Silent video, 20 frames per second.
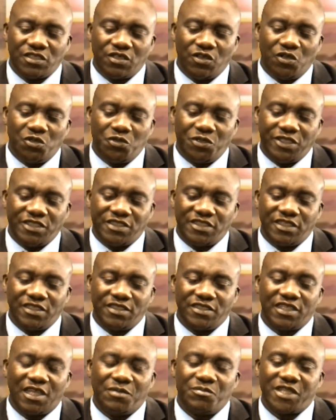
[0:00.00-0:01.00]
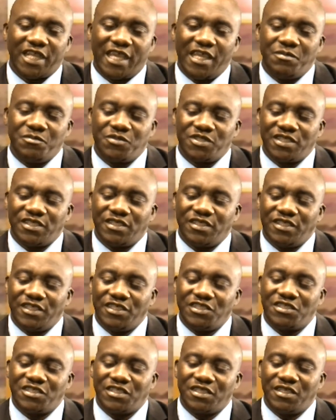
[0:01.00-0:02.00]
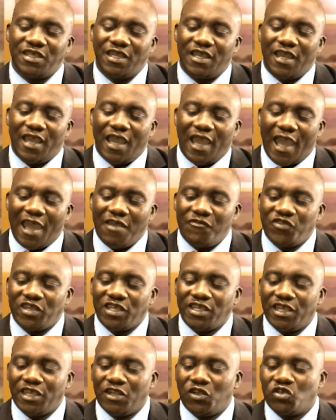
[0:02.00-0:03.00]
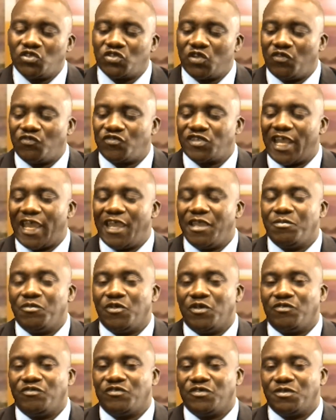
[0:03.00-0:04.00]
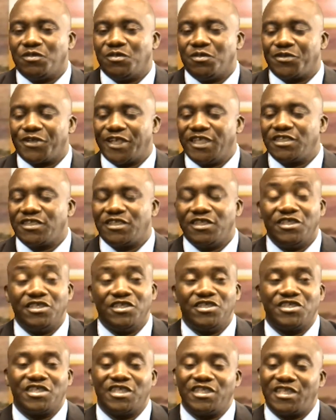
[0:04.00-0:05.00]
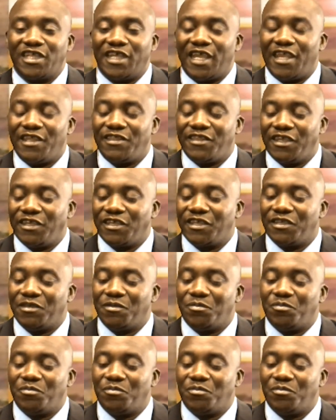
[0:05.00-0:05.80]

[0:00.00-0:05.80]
always sometimes he's having a lot of time of resting Zite. I think